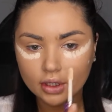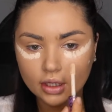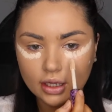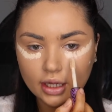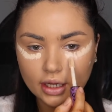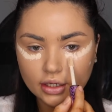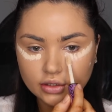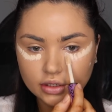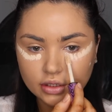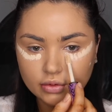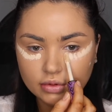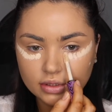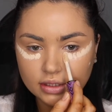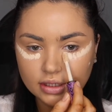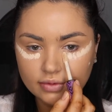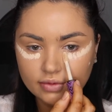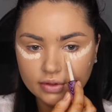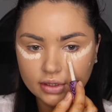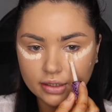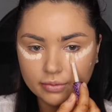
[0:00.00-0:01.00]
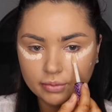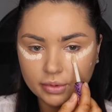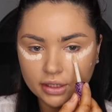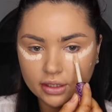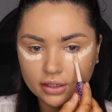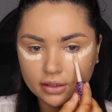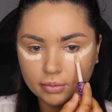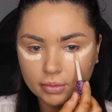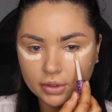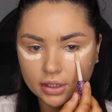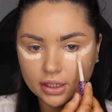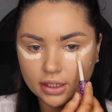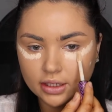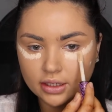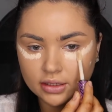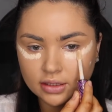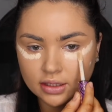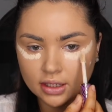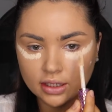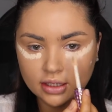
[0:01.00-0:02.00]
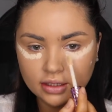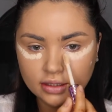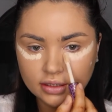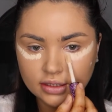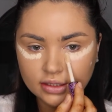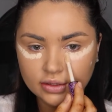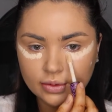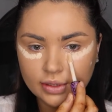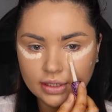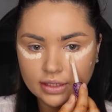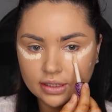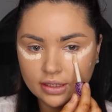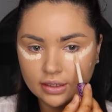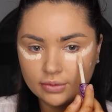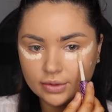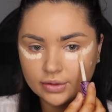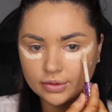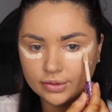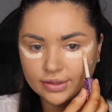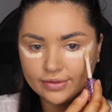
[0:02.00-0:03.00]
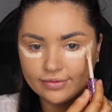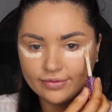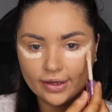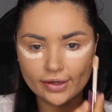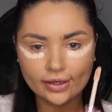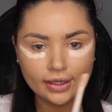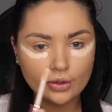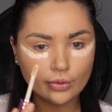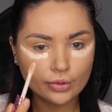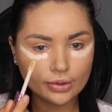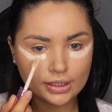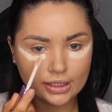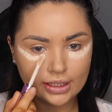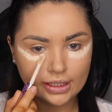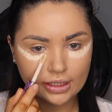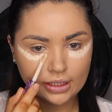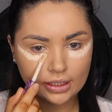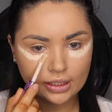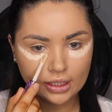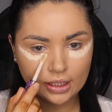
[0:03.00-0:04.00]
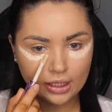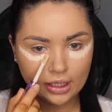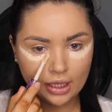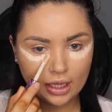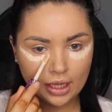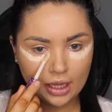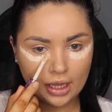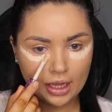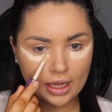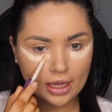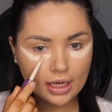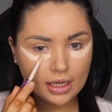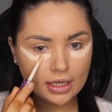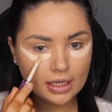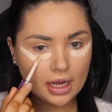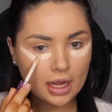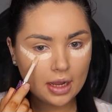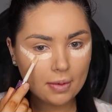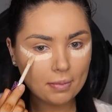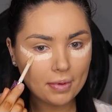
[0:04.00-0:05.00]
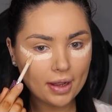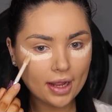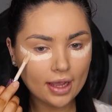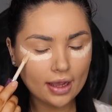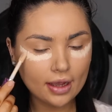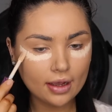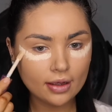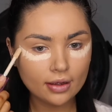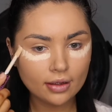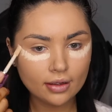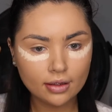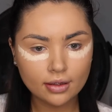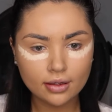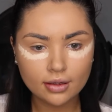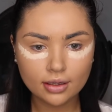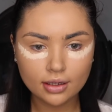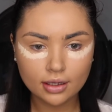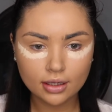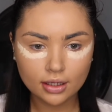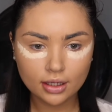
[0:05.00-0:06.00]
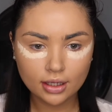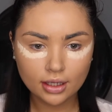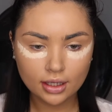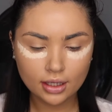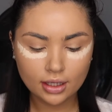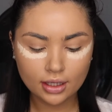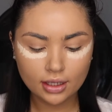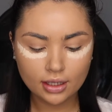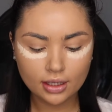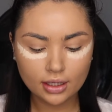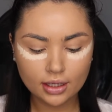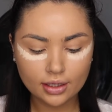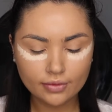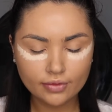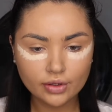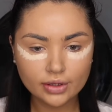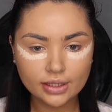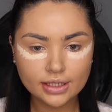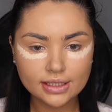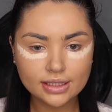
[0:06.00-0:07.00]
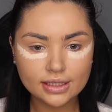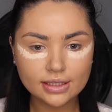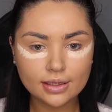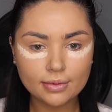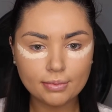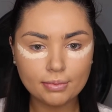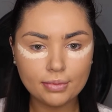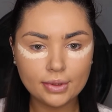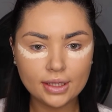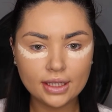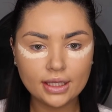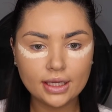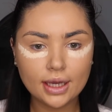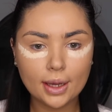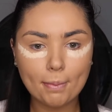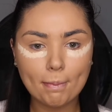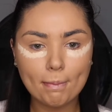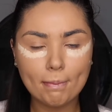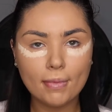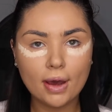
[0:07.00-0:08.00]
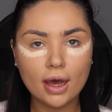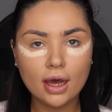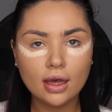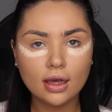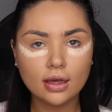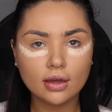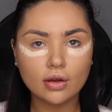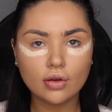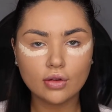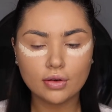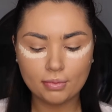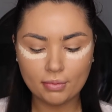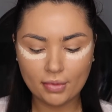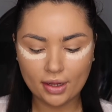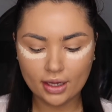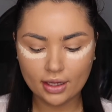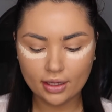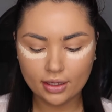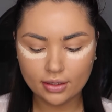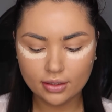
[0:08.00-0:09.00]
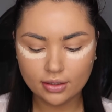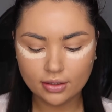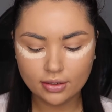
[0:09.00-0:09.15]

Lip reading: It actually wasn't even that big, but I decided to squeeze it, which was very naughty. And now I've got this big mark on me,